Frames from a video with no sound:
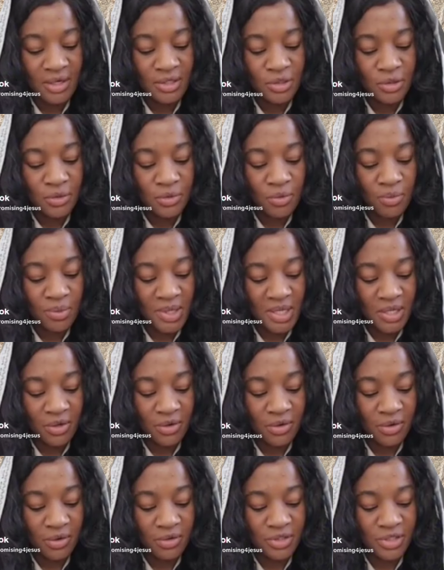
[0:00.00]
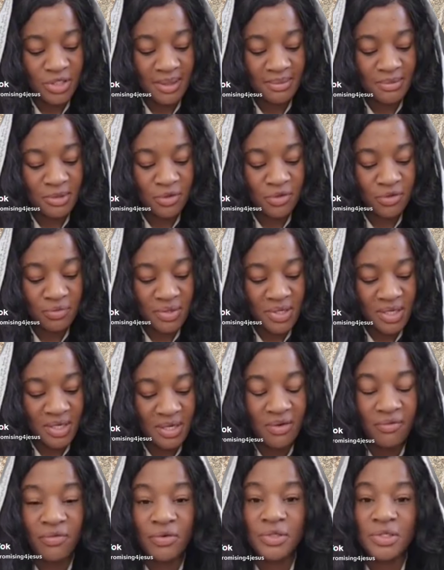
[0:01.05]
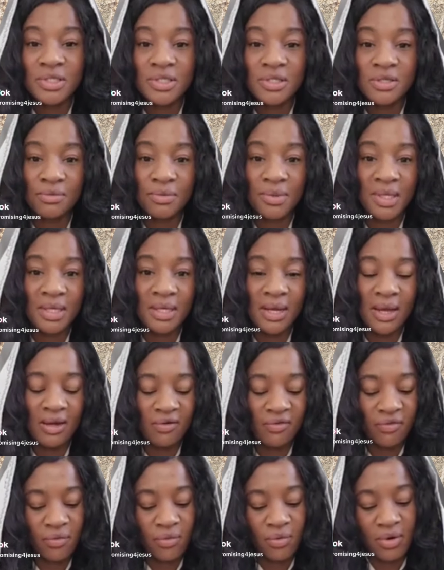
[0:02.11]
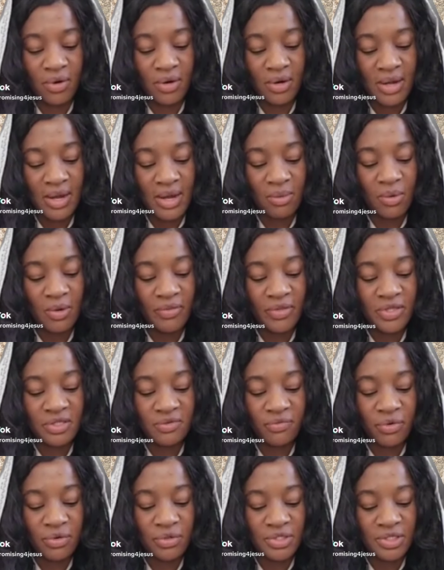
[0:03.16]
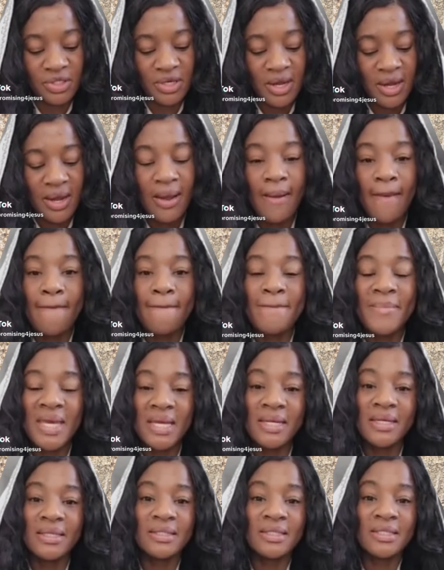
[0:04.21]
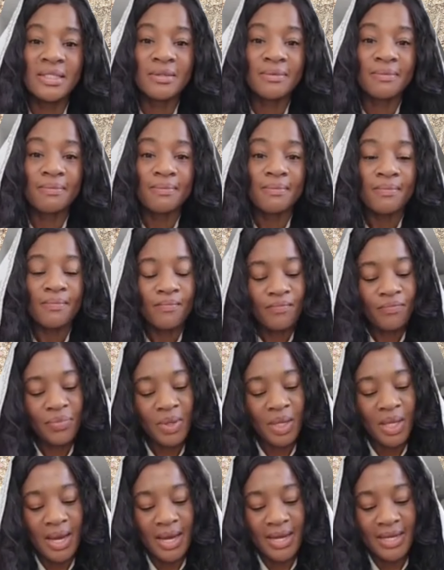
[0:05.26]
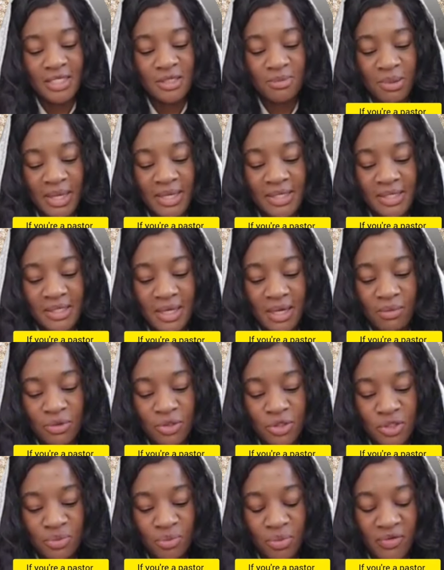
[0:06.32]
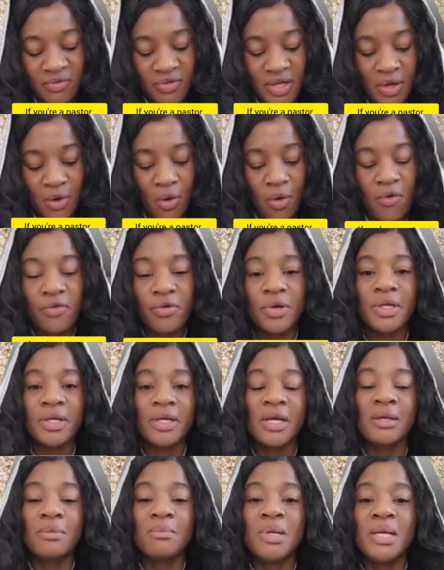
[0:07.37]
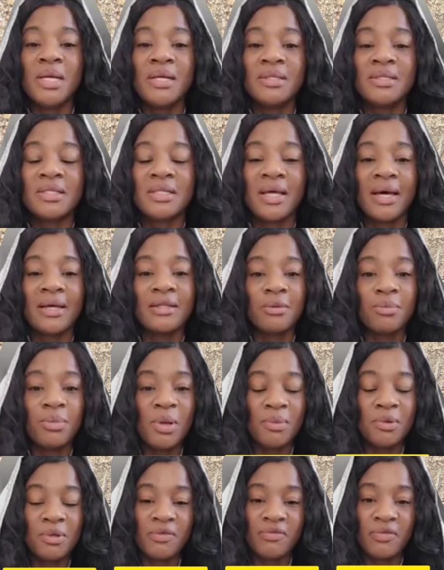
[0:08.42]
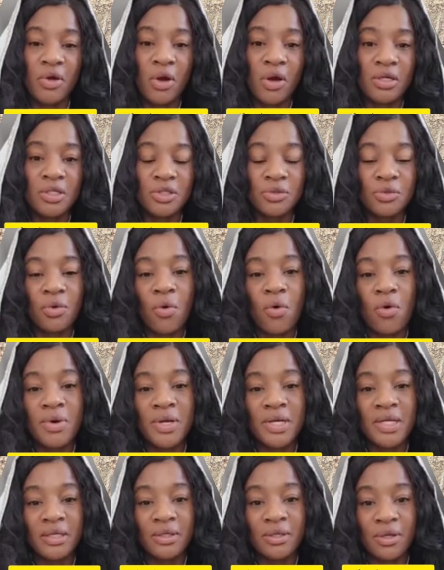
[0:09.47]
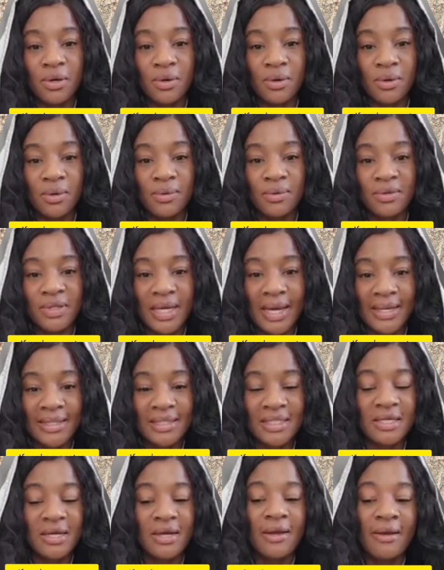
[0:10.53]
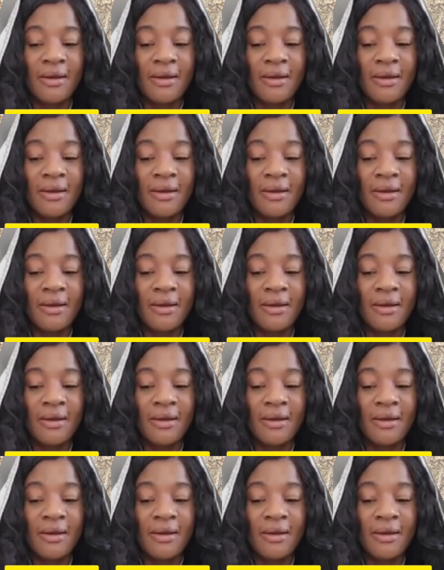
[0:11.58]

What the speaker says: 2 Peter chapter 3 verses 3 and 4. And what this verse means, I explained it, I will just briefly go over it. It means that the people of God should already know that